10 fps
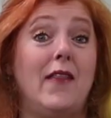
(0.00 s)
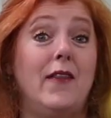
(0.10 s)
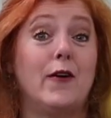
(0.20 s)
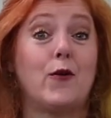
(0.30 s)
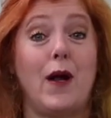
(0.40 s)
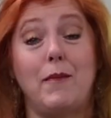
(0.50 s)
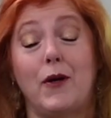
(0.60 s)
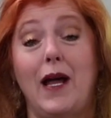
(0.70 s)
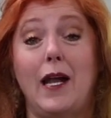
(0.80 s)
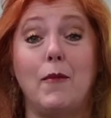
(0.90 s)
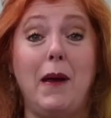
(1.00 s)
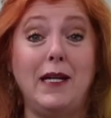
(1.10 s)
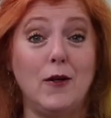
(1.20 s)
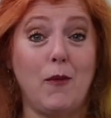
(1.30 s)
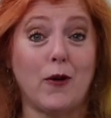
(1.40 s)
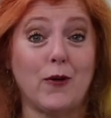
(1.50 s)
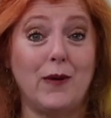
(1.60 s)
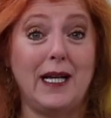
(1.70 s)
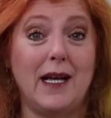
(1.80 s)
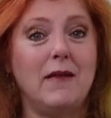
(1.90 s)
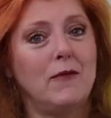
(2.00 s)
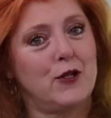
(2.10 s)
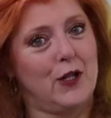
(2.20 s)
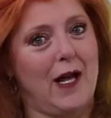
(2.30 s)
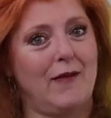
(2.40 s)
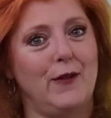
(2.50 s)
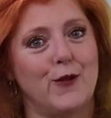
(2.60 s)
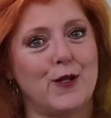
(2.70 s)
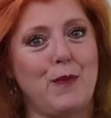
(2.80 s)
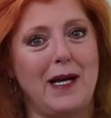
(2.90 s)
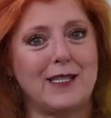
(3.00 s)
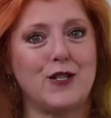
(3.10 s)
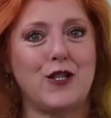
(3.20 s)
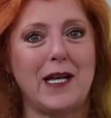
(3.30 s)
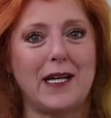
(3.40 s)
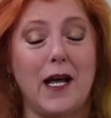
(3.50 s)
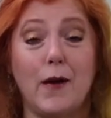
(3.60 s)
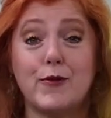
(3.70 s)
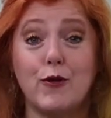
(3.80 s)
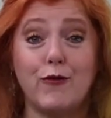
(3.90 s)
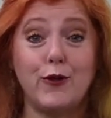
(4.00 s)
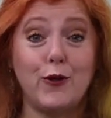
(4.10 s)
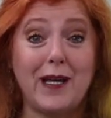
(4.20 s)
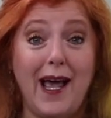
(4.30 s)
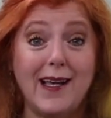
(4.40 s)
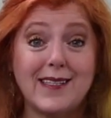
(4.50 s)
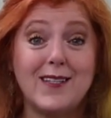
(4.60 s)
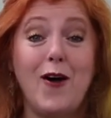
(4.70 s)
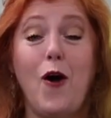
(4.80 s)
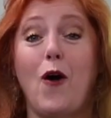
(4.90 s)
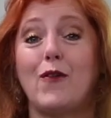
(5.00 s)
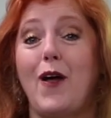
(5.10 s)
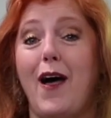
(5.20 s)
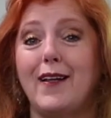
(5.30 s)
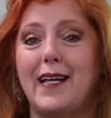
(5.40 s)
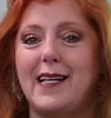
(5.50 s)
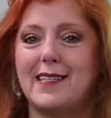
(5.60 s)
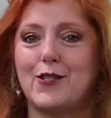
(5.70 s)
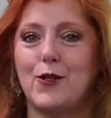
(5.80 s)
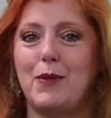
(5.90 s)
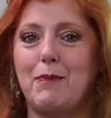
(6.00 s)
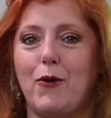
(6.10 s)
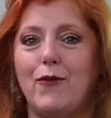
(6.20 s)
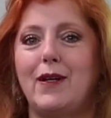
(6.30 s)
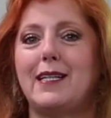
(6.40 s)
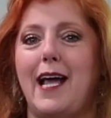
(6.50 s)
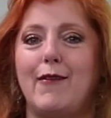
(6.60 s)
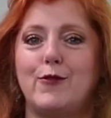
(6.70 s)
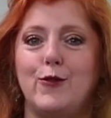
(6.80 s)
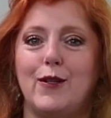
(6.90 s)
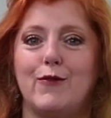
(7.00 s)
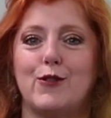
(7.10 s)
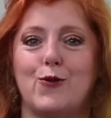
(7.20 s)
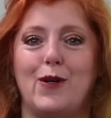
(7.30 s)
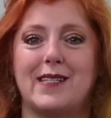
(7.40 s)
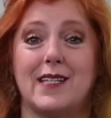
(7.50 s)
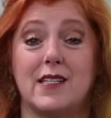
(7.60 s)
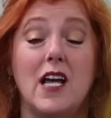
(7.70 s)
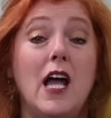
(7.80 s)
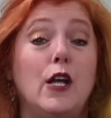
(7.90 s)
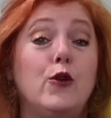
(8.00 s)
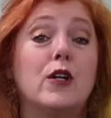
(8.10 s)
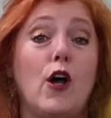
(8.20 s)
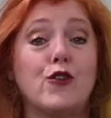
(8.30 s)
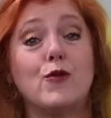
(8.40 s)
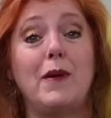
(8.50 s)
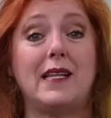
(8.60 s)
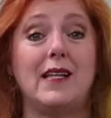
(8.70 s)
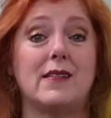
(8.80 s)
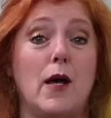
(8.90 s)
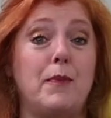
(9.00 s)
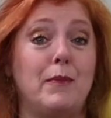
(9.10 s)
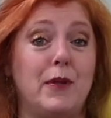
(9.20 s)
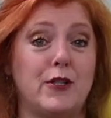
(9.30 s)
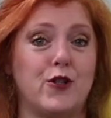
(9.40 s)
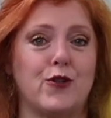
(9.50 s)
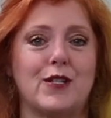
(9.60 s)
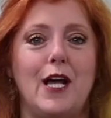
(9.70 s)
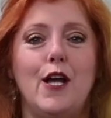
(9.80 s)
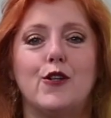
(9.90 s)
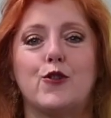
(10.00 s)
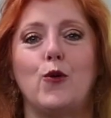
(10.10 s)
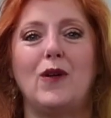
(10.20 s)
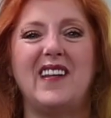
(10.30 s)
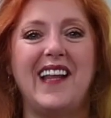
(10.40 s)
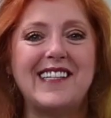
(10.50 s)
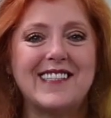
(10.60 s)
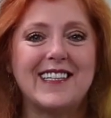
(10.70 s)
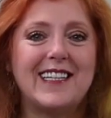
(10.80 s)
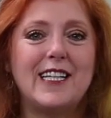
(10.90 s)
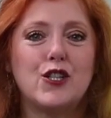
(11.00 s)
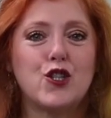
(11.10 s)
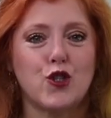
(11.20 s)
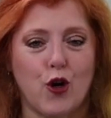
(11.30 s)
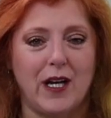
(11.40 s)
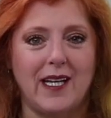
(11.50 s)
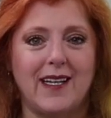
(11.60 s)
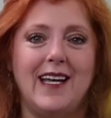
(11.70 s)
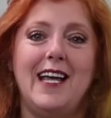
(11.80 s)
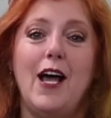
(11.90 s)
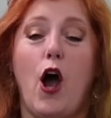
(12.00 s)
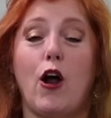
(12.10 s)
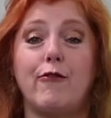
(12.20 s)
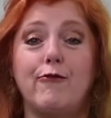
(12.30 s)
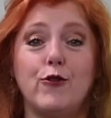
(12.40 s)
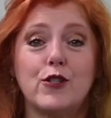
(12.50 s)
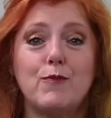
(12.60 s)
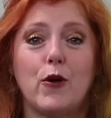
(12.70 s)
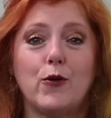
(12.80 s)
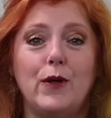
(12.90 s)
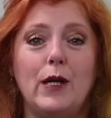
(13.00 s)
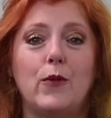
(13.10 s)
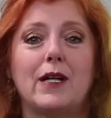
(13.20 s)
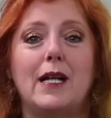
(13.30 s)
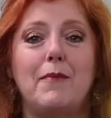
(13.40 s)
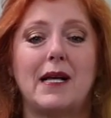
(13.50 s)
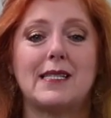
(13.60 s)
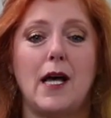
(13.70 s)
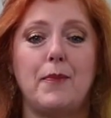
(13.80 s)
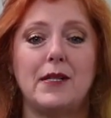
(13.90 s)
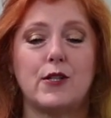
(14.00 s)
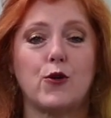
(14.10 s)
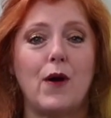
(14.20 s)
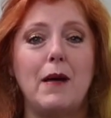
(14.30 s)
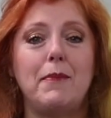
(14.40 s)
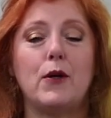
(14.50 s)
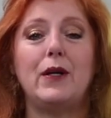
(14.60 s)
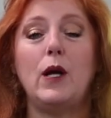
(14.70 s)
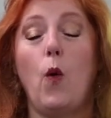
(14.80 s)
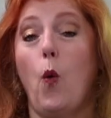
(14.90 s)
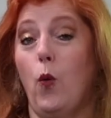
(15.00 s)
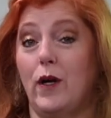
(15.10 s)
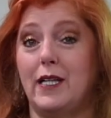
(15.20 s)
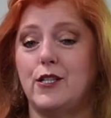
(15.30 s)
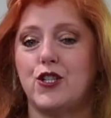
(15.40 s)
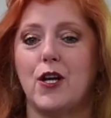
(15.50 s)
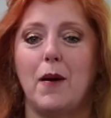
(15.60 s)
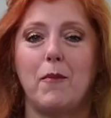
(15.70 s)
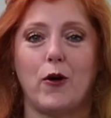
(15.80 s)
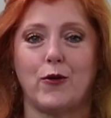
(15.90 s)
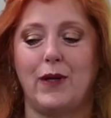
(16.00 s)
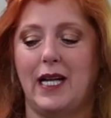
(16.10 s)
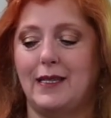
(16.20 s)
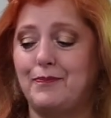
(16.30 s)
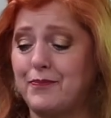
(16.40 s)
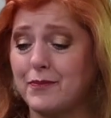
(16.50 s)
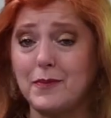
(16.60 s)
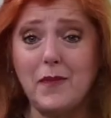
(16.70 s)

And the cranberry jalapeno margarita should have a little spice and shake it up. So for your guests over the holidays, it should be perfect to have two different choices. And you can also make these up in pitchers. So let's get started. Our first margarita we're going to mix up is the cranberry orange margarita.